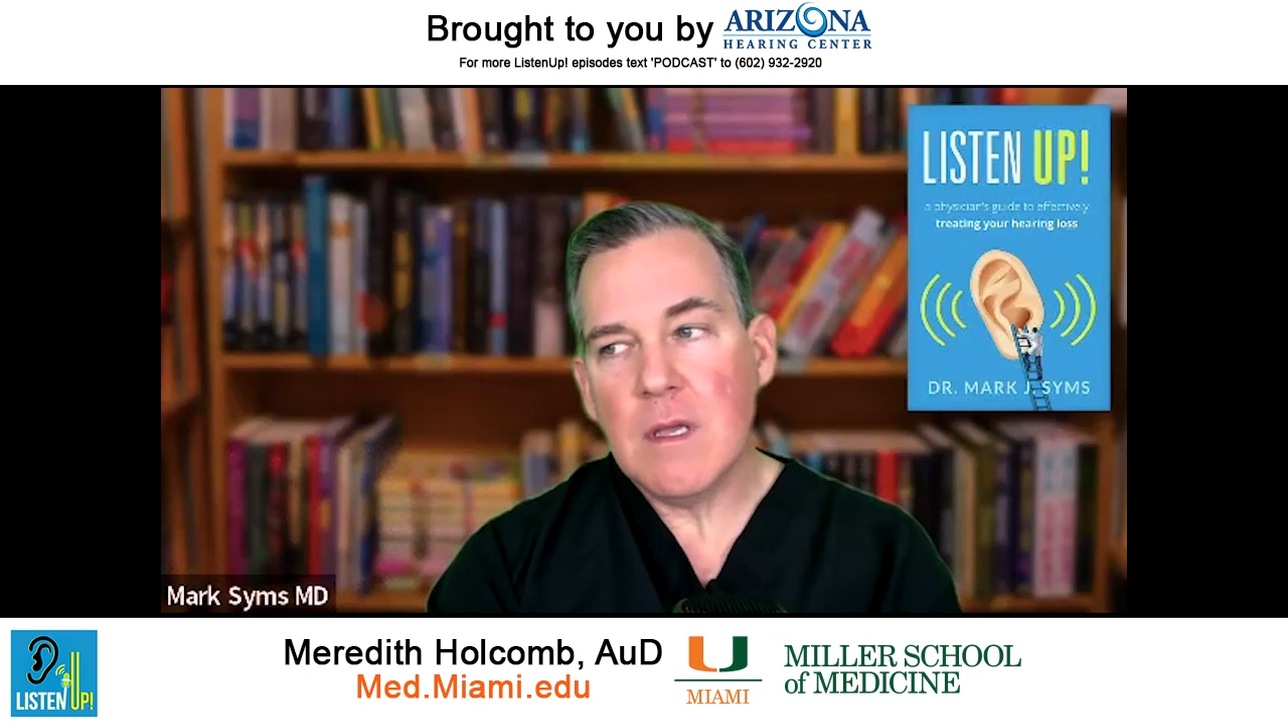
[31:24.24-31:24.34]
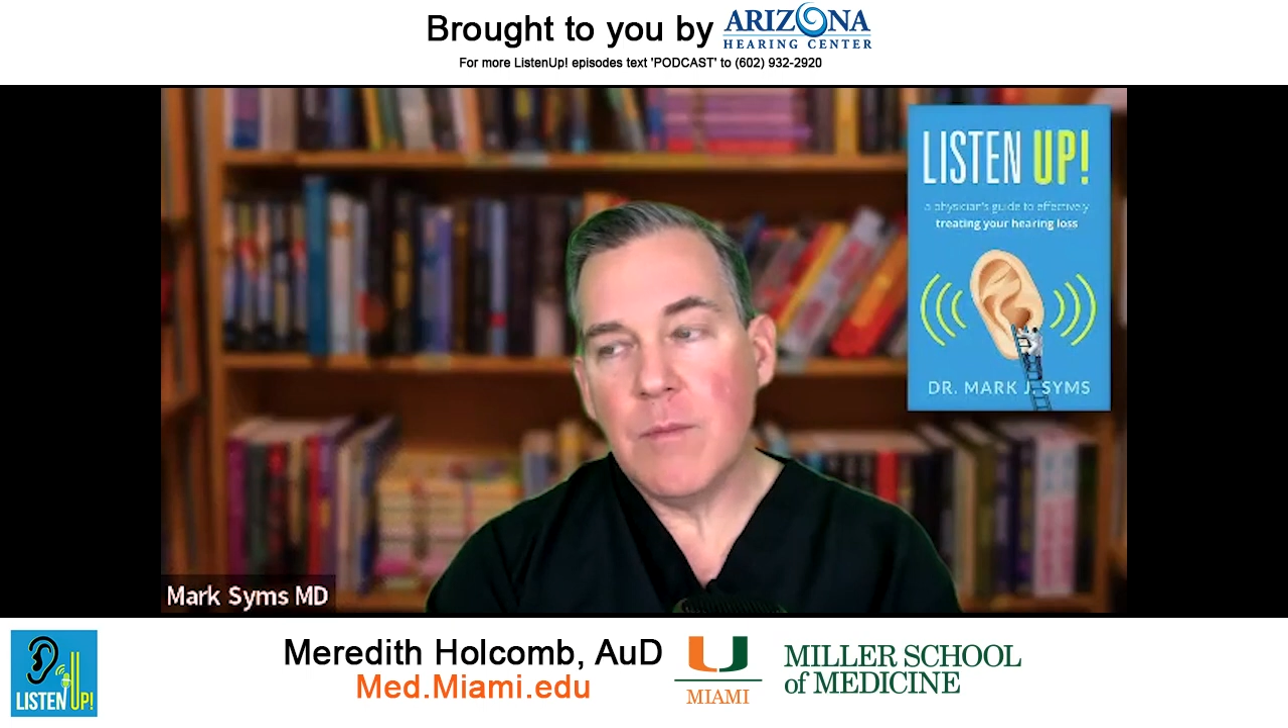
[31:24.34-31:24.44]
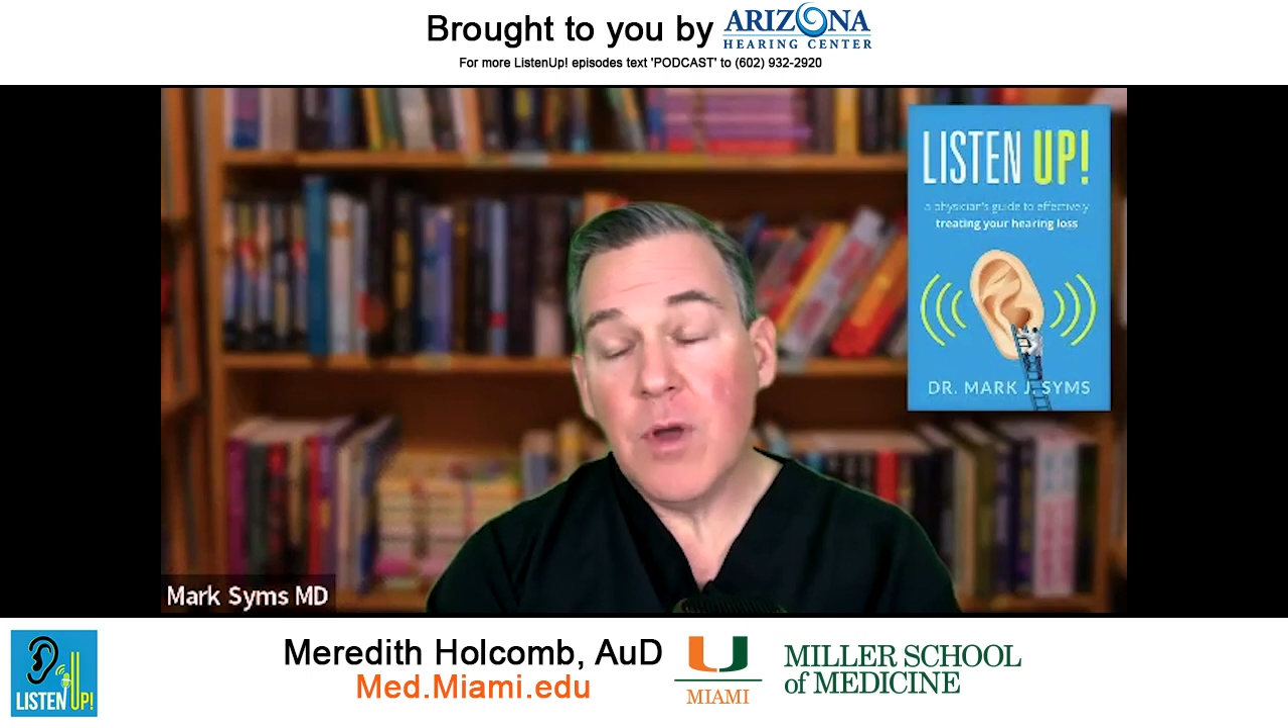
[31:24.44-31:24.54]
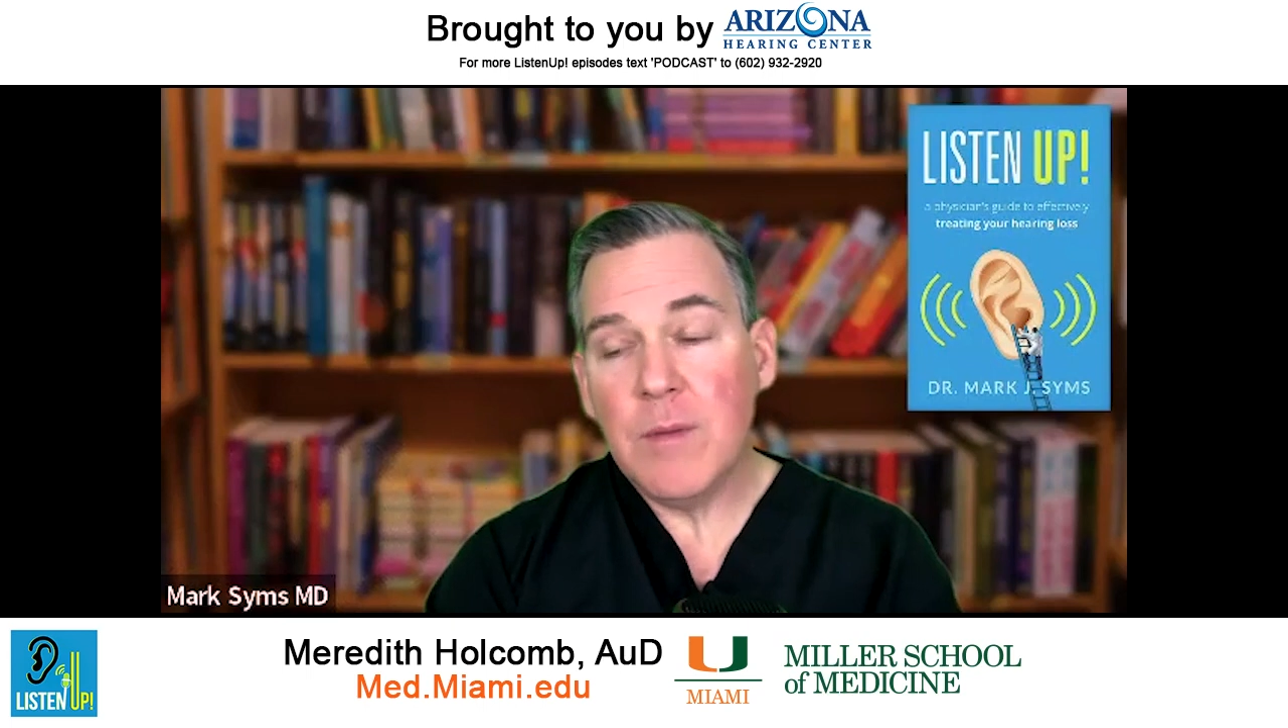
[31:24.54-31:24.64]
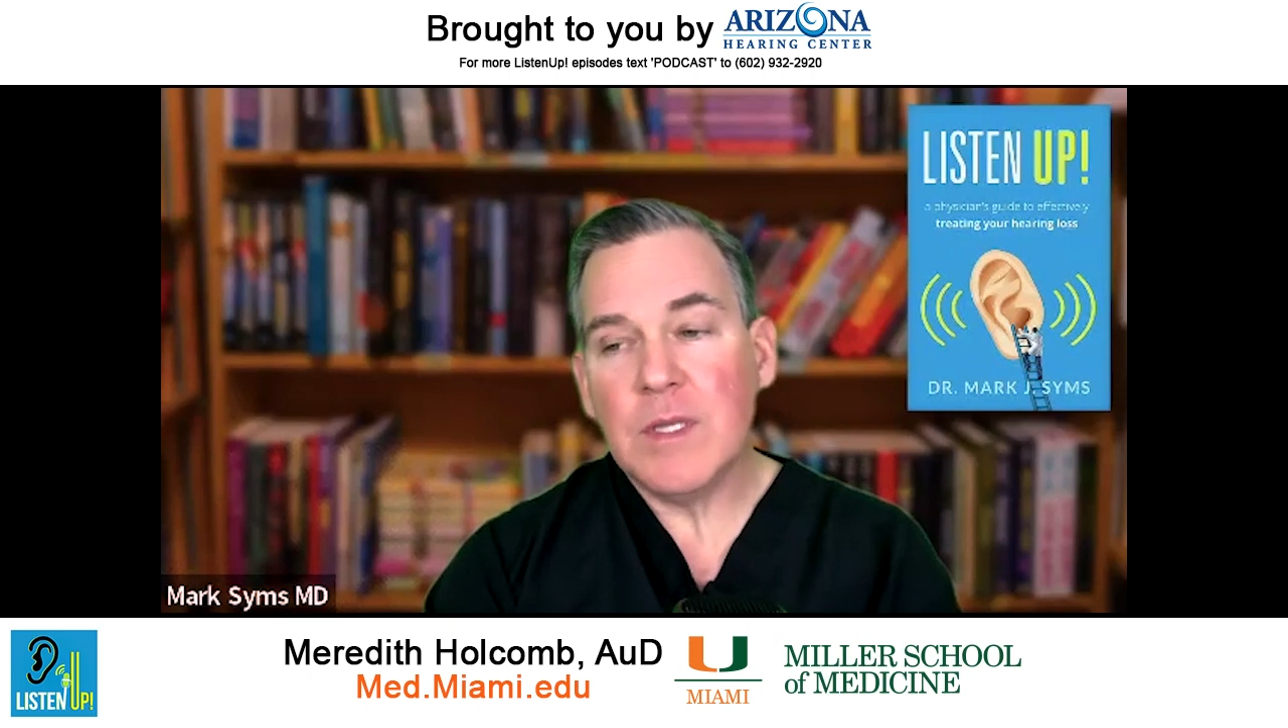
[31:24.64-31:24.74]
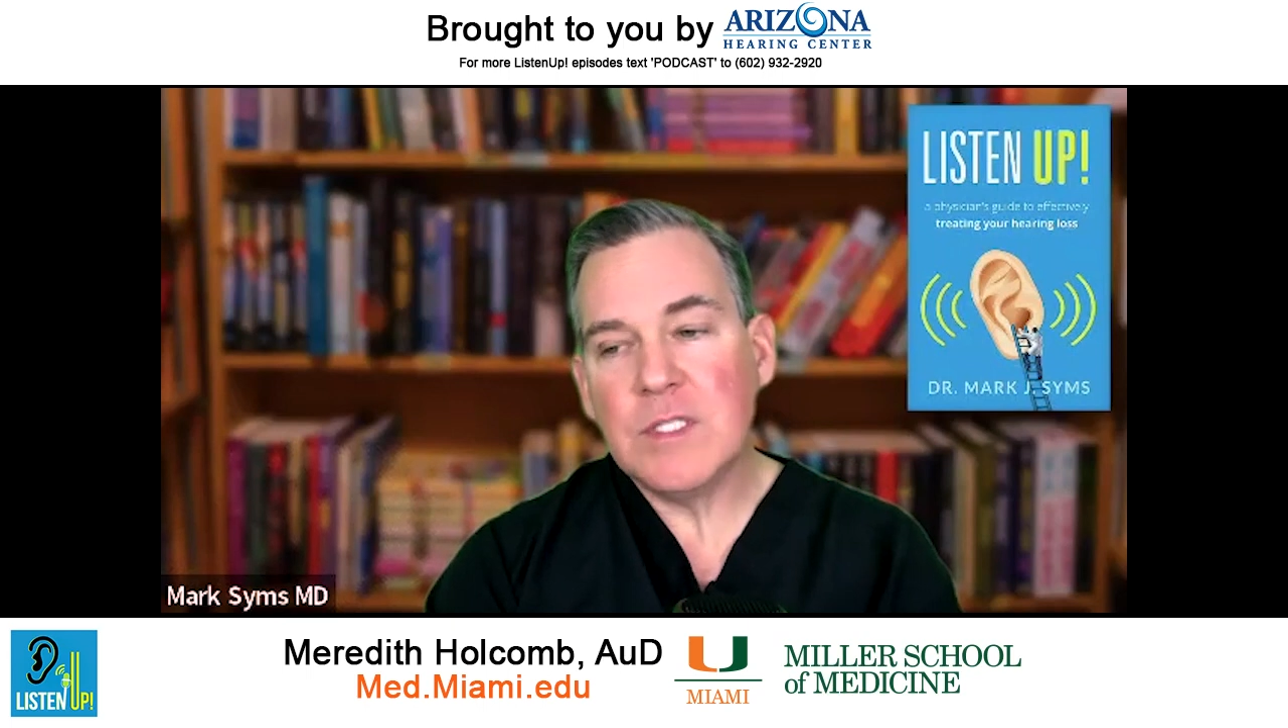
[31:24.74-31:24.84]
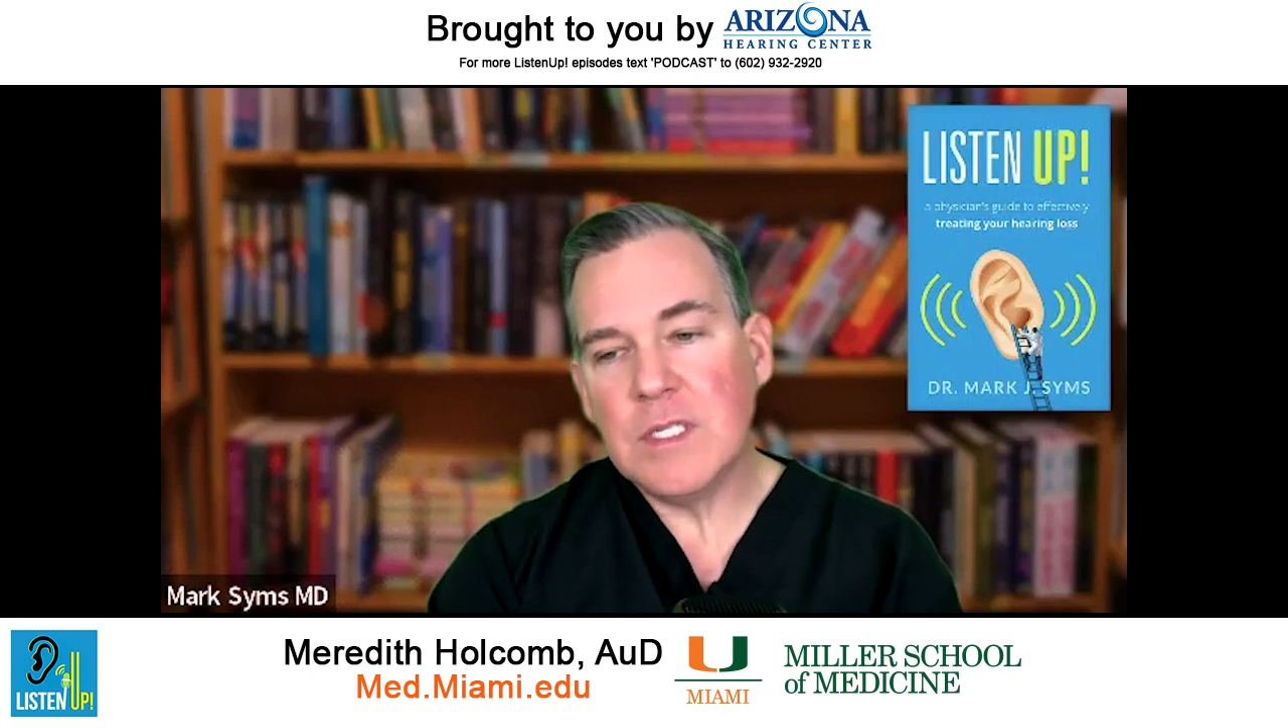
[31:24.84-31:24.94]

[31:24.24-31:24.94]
appointments.